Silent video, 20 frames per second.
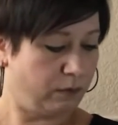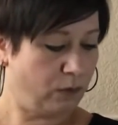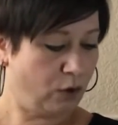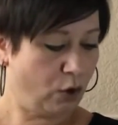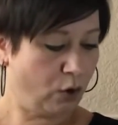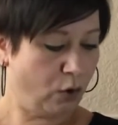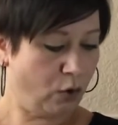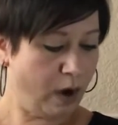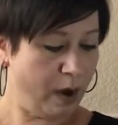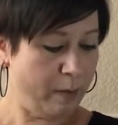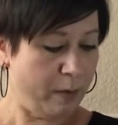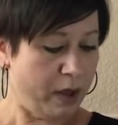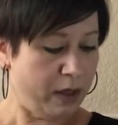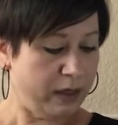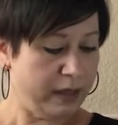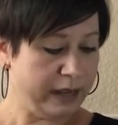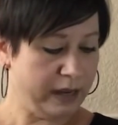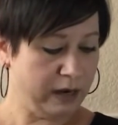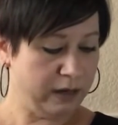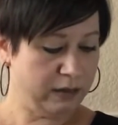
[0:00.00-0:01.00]
Grandma
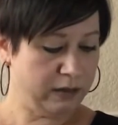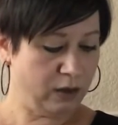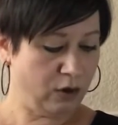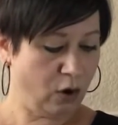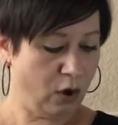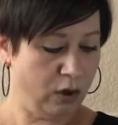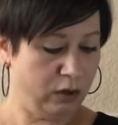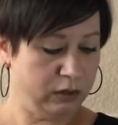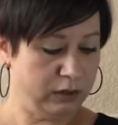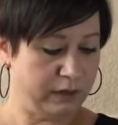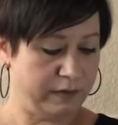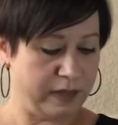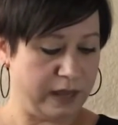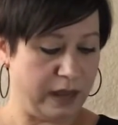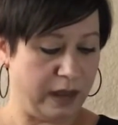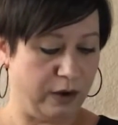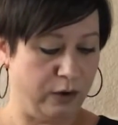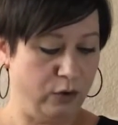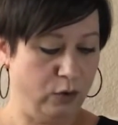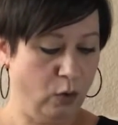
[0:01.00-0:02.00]
Lena took hold of the
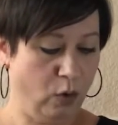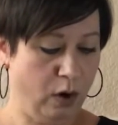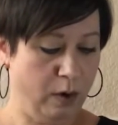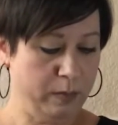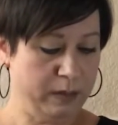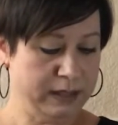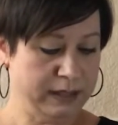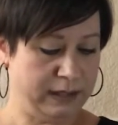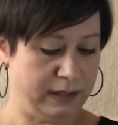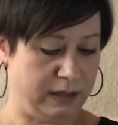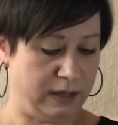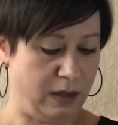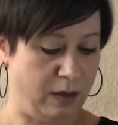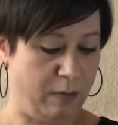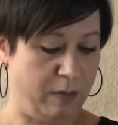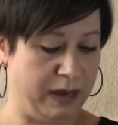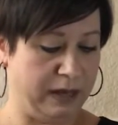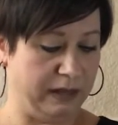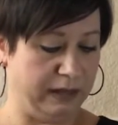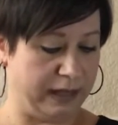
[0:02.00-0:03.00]
enormous stem
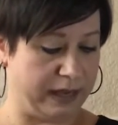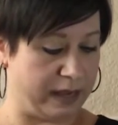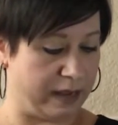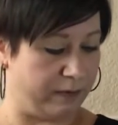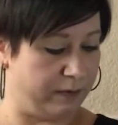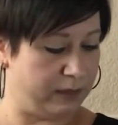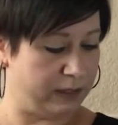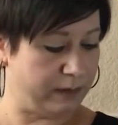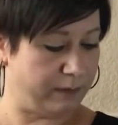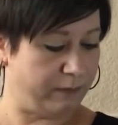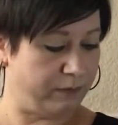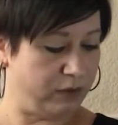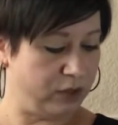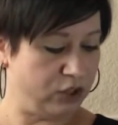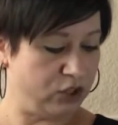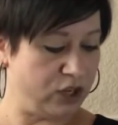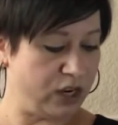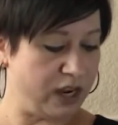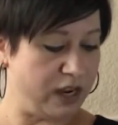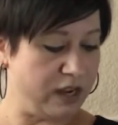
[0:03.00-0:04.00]
and leaves.
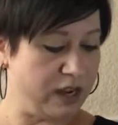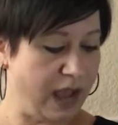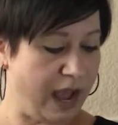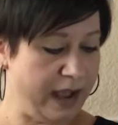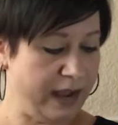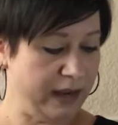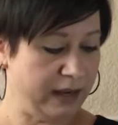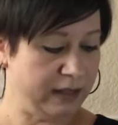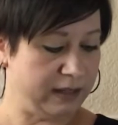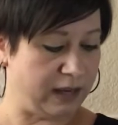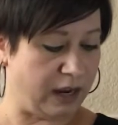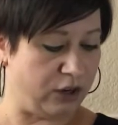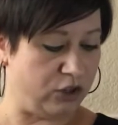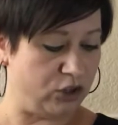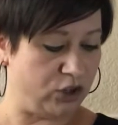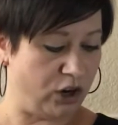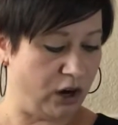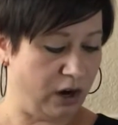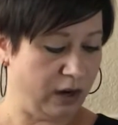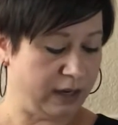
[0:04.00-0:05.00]
She yanked and
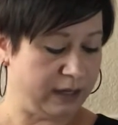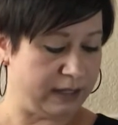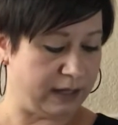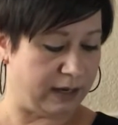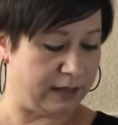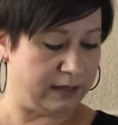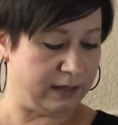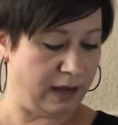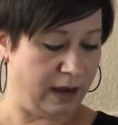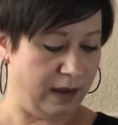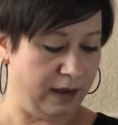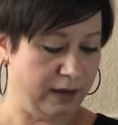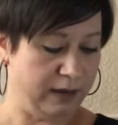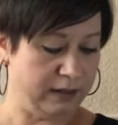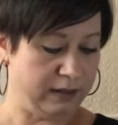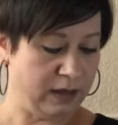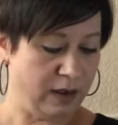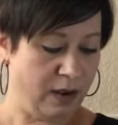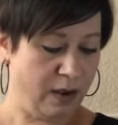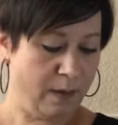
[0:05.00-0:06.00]
jerked and
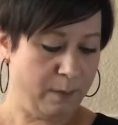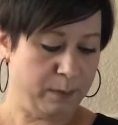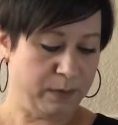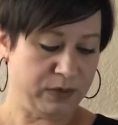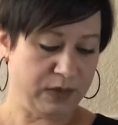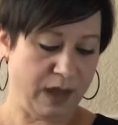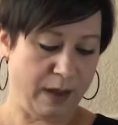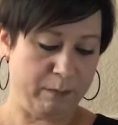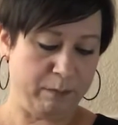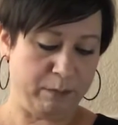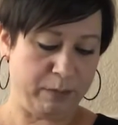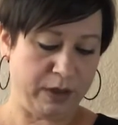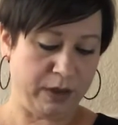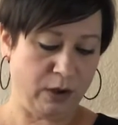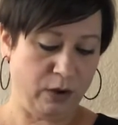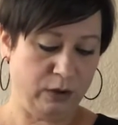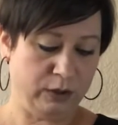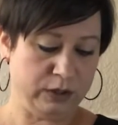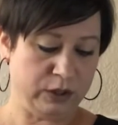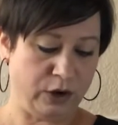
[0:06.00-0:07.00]
tugged, but that big
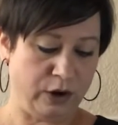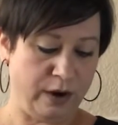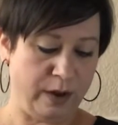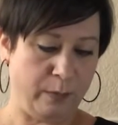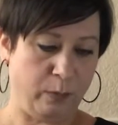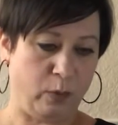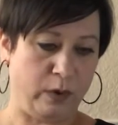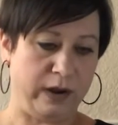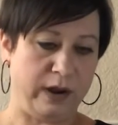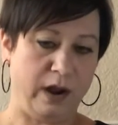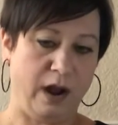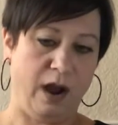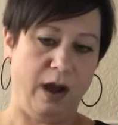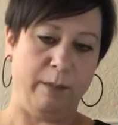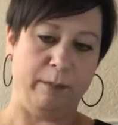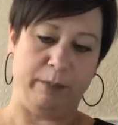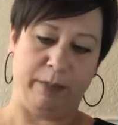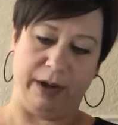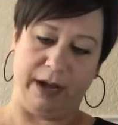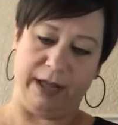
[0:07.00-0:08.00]
old turnip would
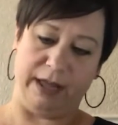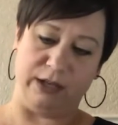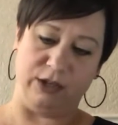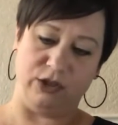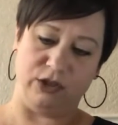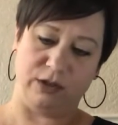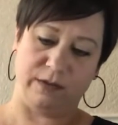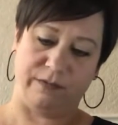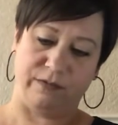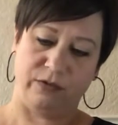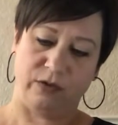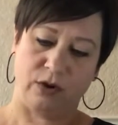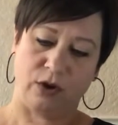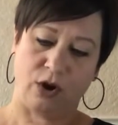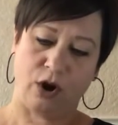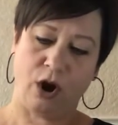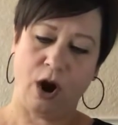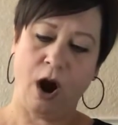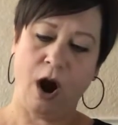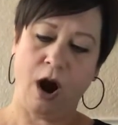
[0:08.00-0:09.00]
not budge.
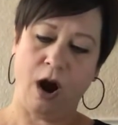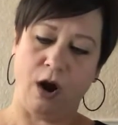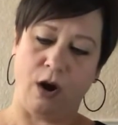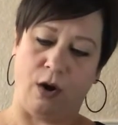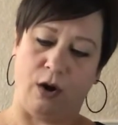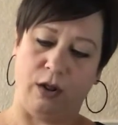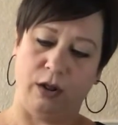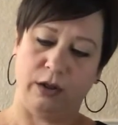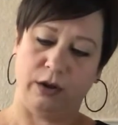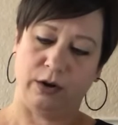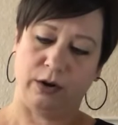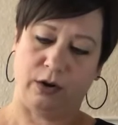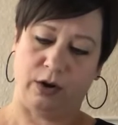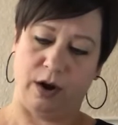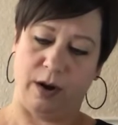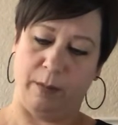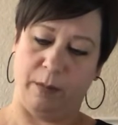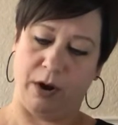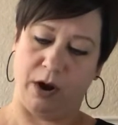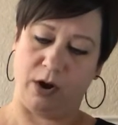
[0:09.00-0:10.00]
"Carl,"
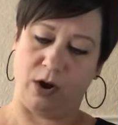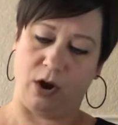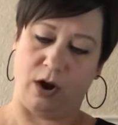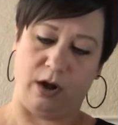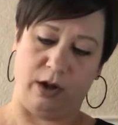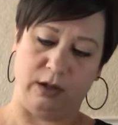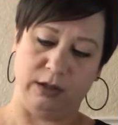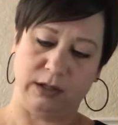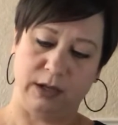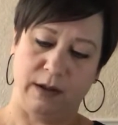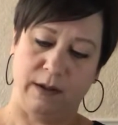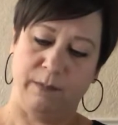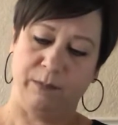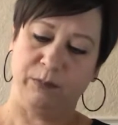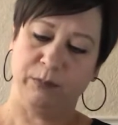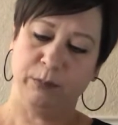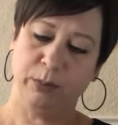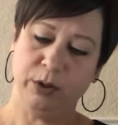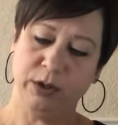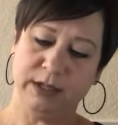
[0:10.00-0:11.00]
Grandma called,
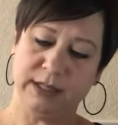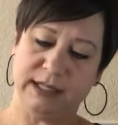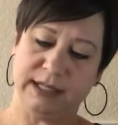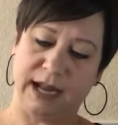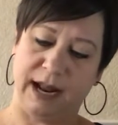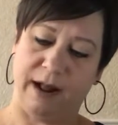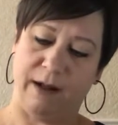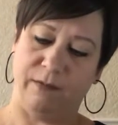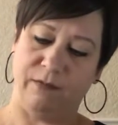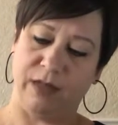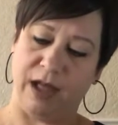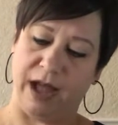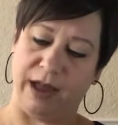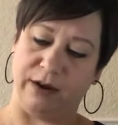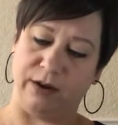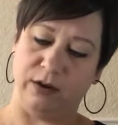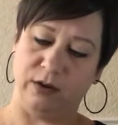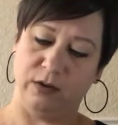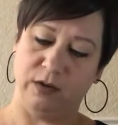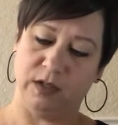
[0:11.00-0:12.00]
"put down that
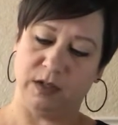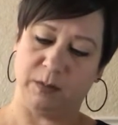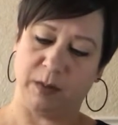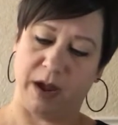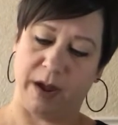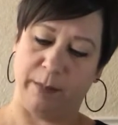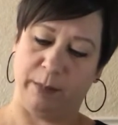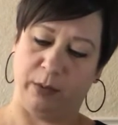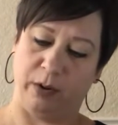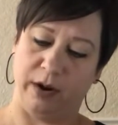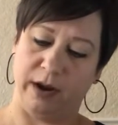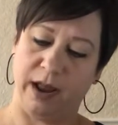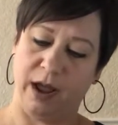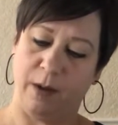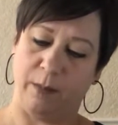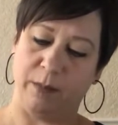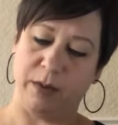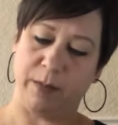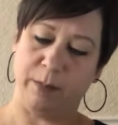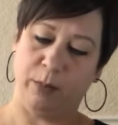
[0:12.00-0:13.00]
newspaper and
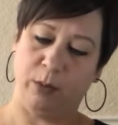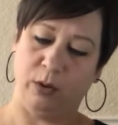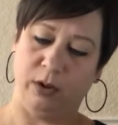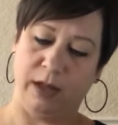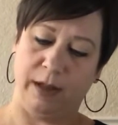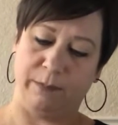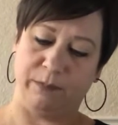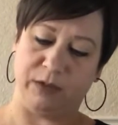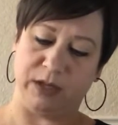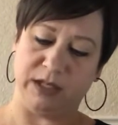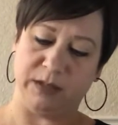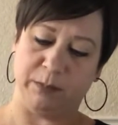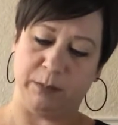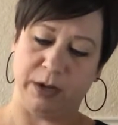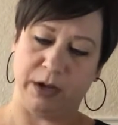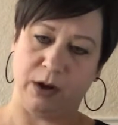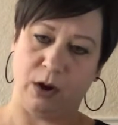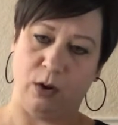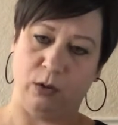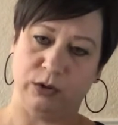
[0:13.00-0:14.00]
help me pull up this
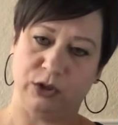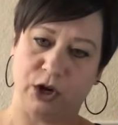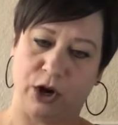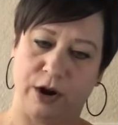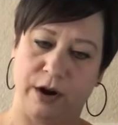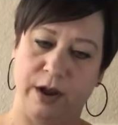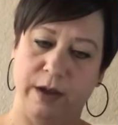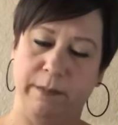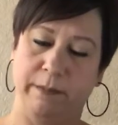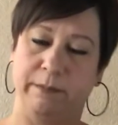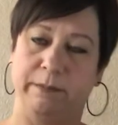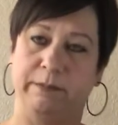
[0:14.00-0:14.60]
big old turnip."